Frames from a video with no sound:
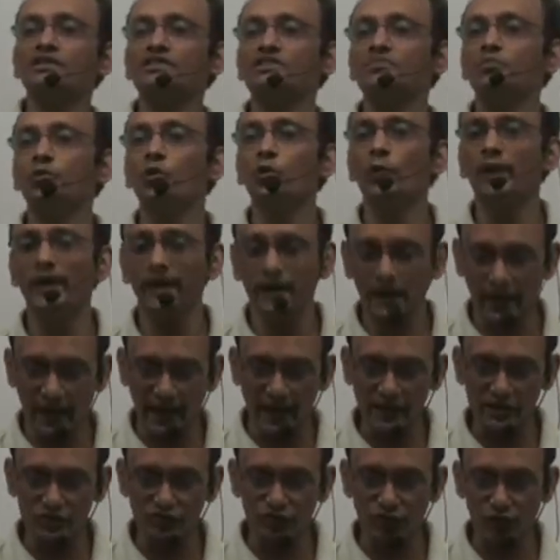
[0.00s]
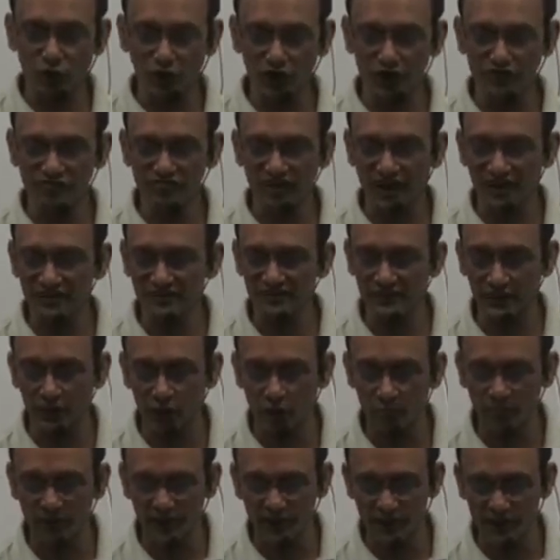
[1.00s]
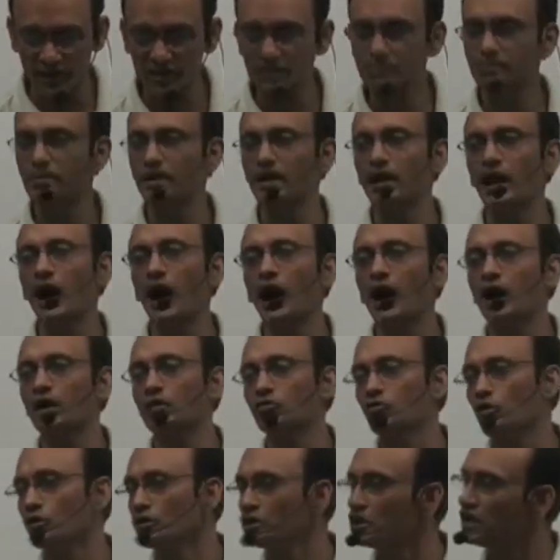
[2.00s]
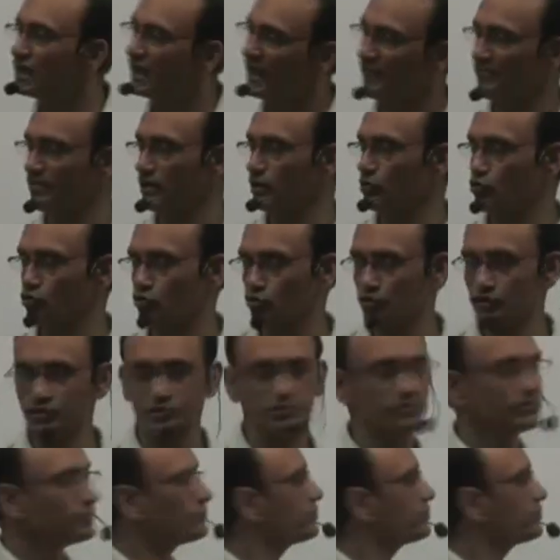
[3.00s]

is moving at 45 kilometers per hour on a level road,